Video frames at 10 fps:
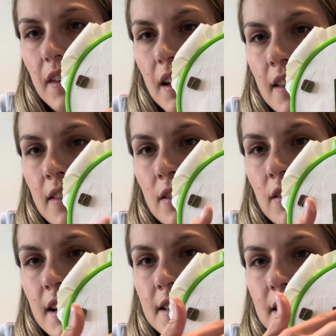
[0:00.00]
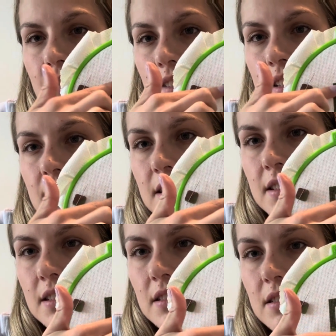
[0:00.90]
And the rest of this
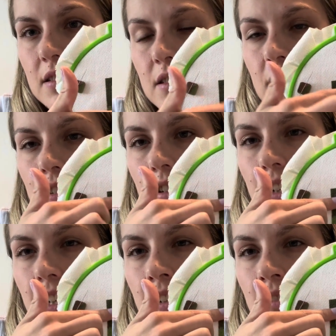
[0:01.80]
is dark green.